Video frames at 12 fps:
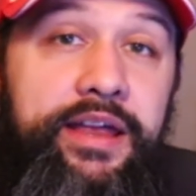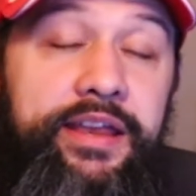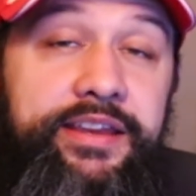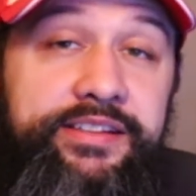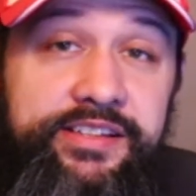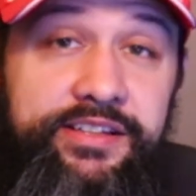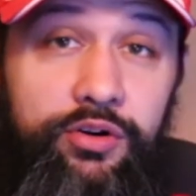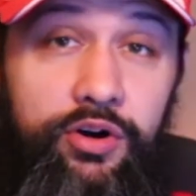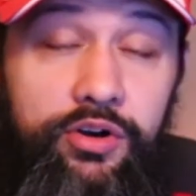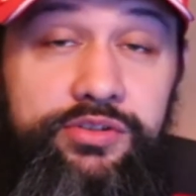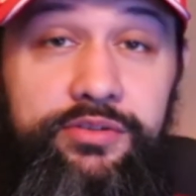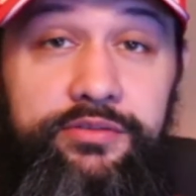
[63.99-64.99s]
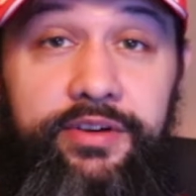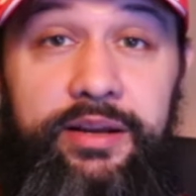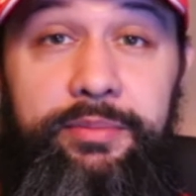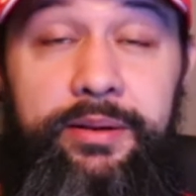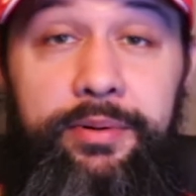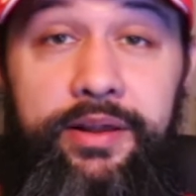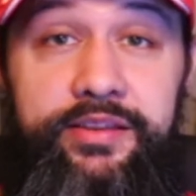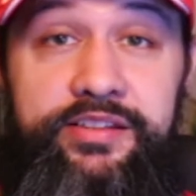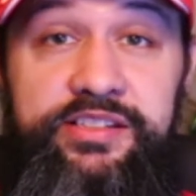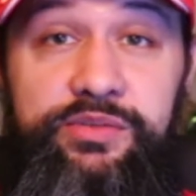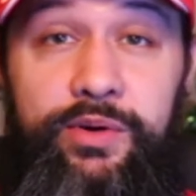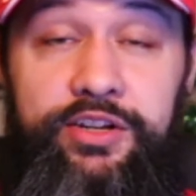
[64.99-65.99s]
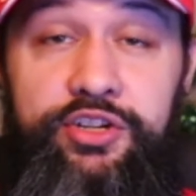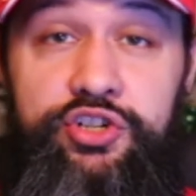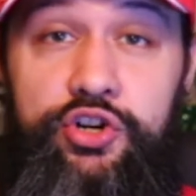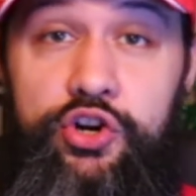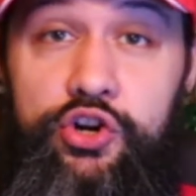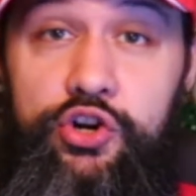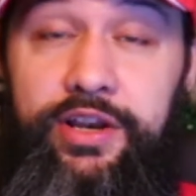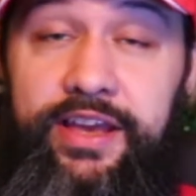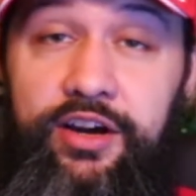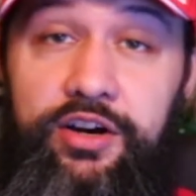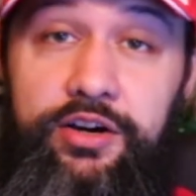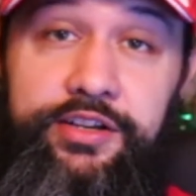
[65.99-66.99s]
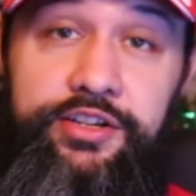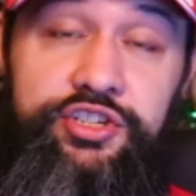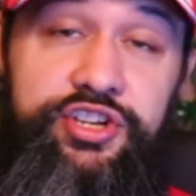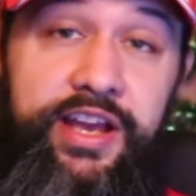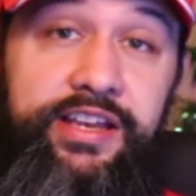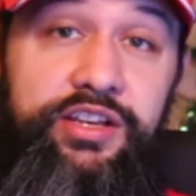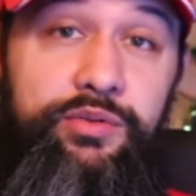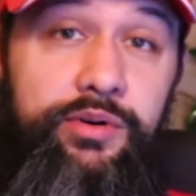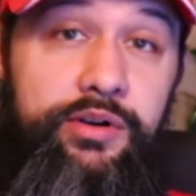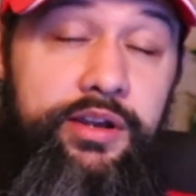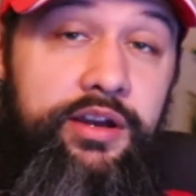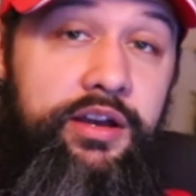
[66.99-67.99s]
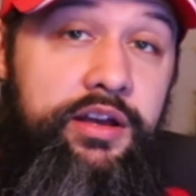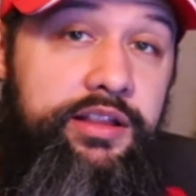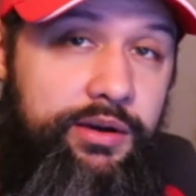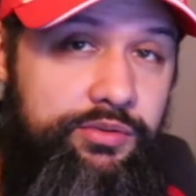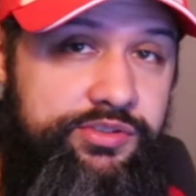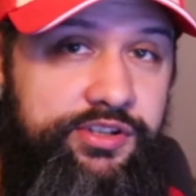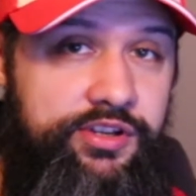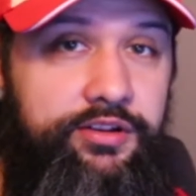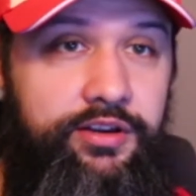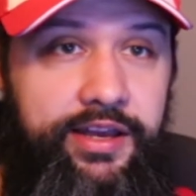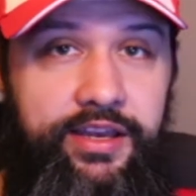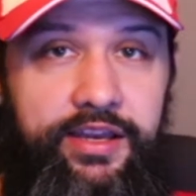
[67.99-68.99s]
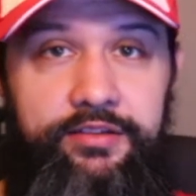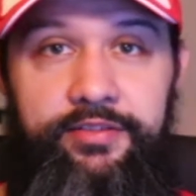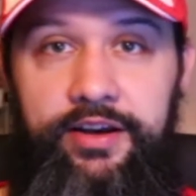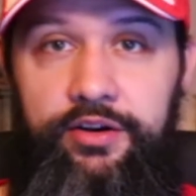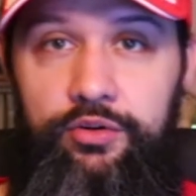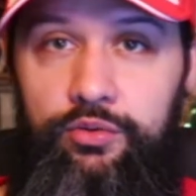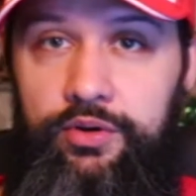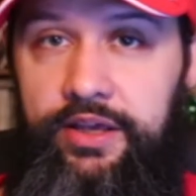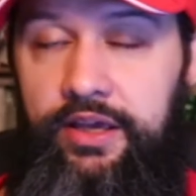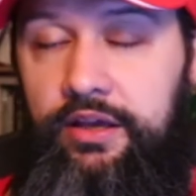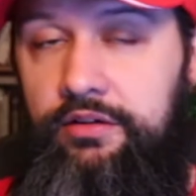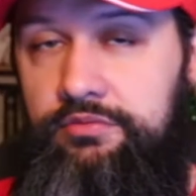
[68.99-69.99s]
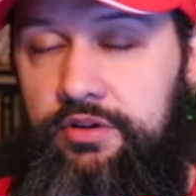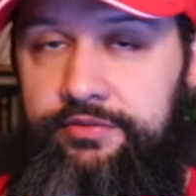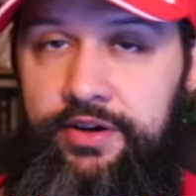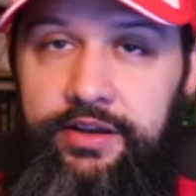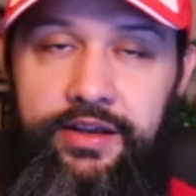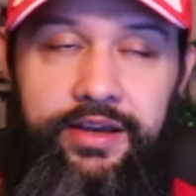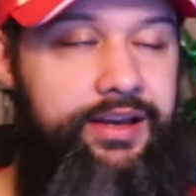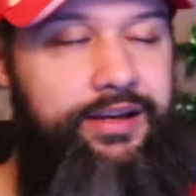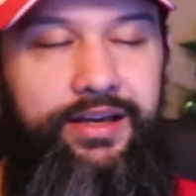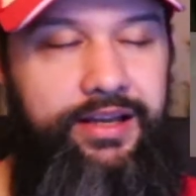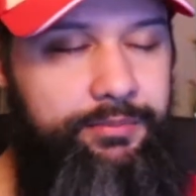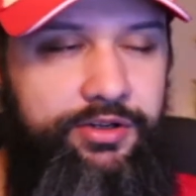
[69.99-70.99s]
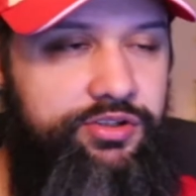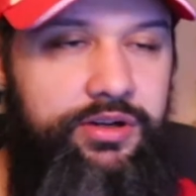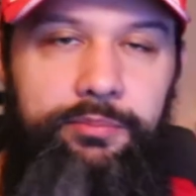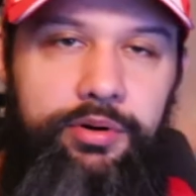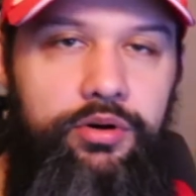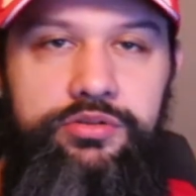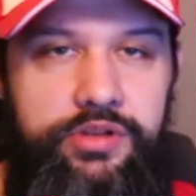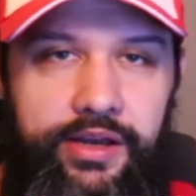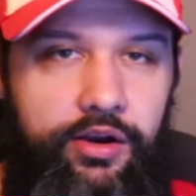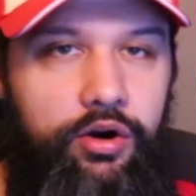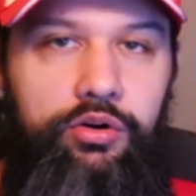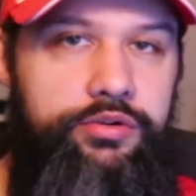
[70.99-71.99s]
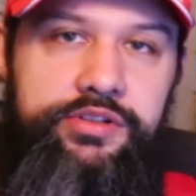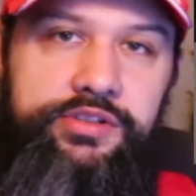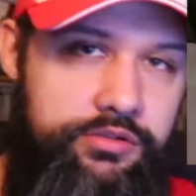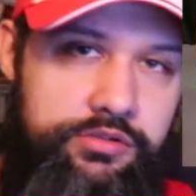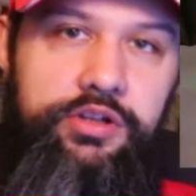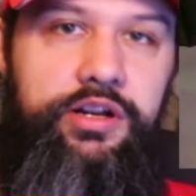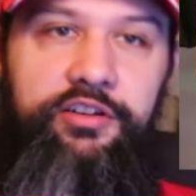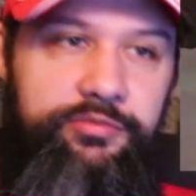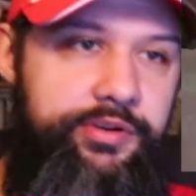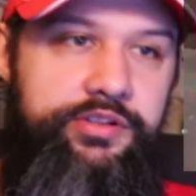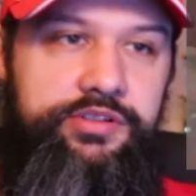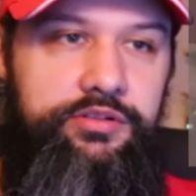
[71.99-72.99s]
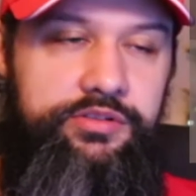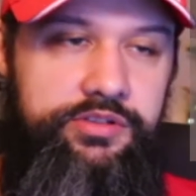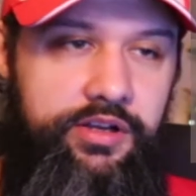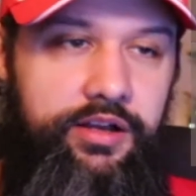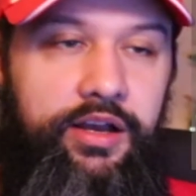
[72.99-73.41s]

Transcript: Nintendo also invited me to play the Switch early on in January. That was another like invite-only event. And I'm not trying to boast like, oh, Nintendo's looking out for Nintendo,